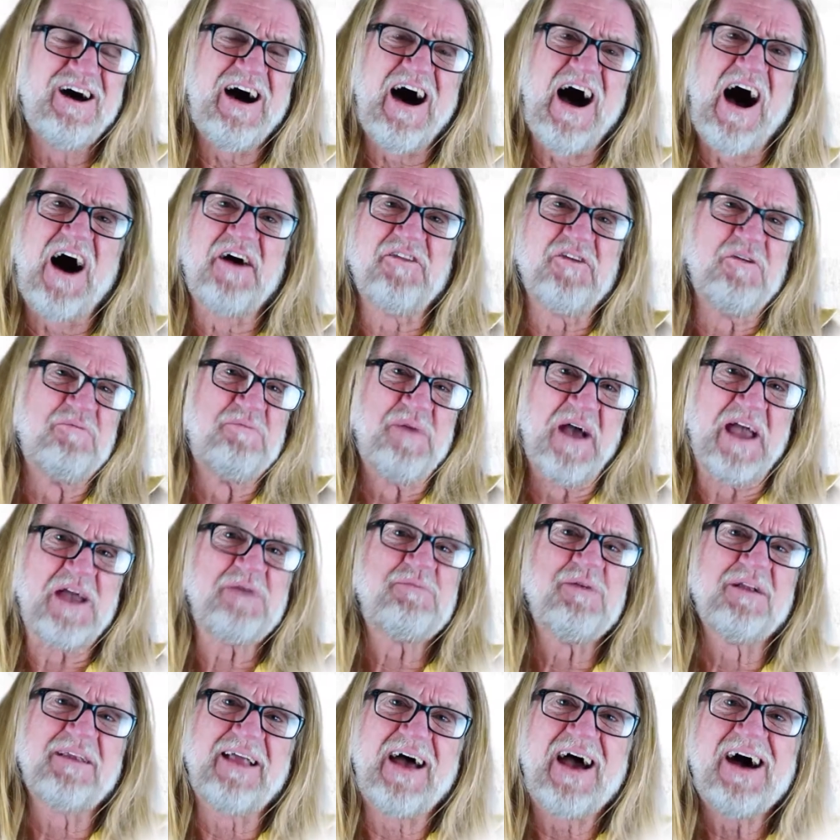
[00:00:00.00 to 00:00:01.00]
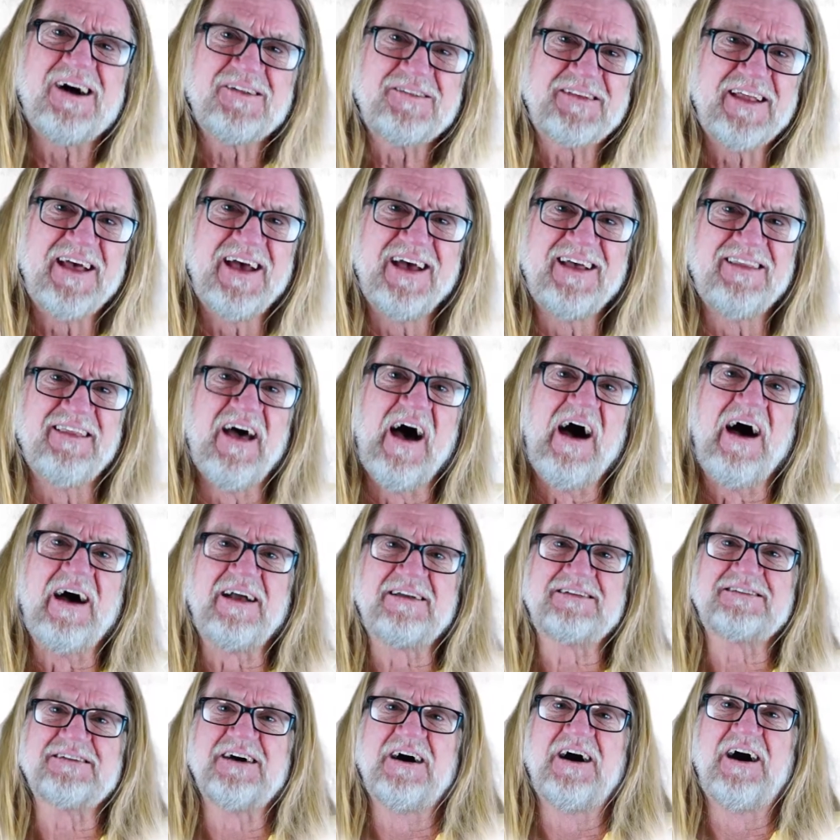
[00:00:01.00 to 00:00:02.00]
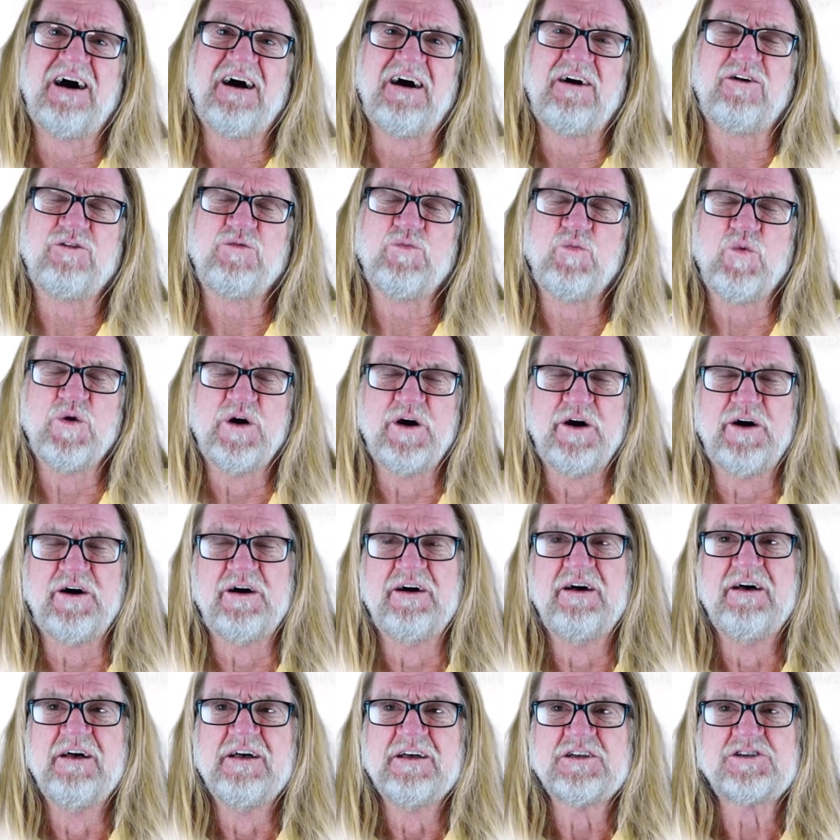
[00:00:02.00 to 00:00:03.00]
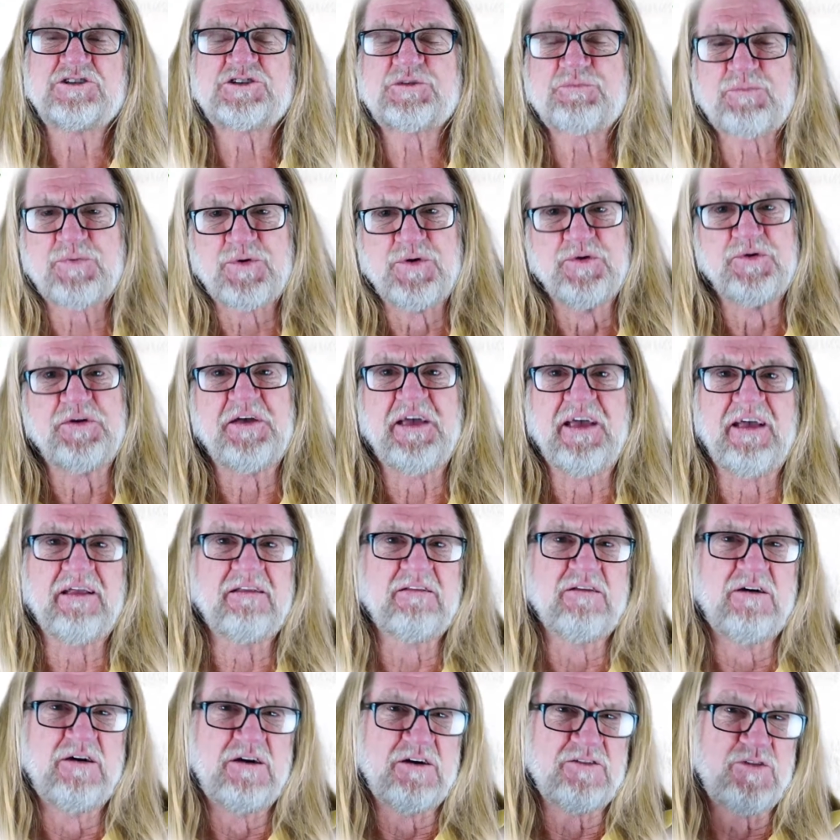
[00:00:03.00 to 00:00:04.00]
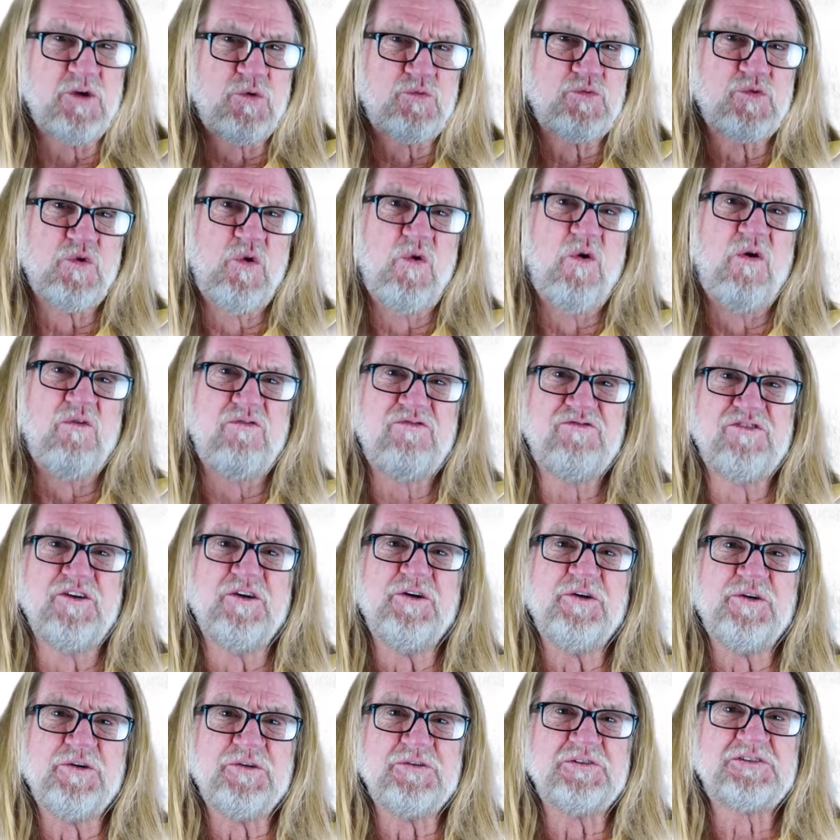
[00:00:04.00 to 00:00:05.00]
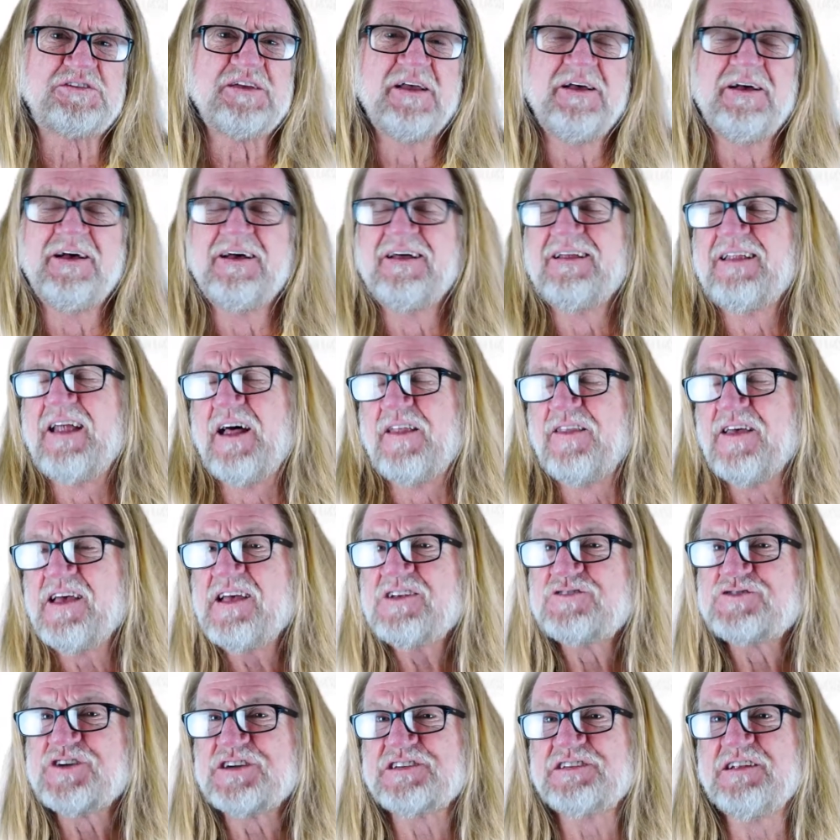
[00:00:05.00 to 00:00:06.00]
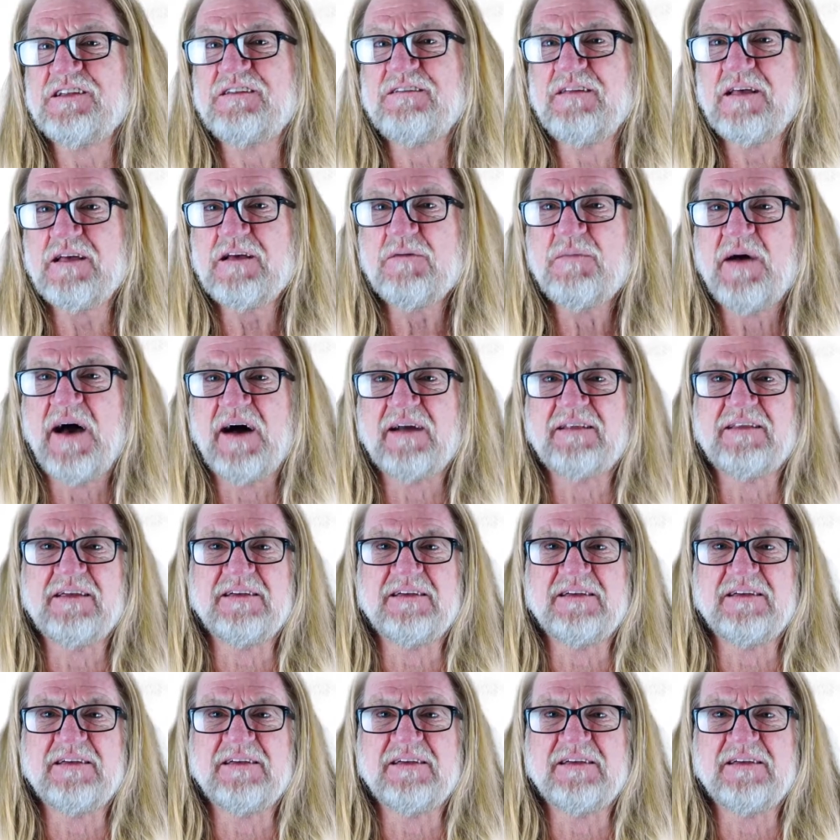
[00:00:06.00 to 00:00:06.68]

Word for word: other people out there that uh, were spruiking the, the raw foods now the interesting thing about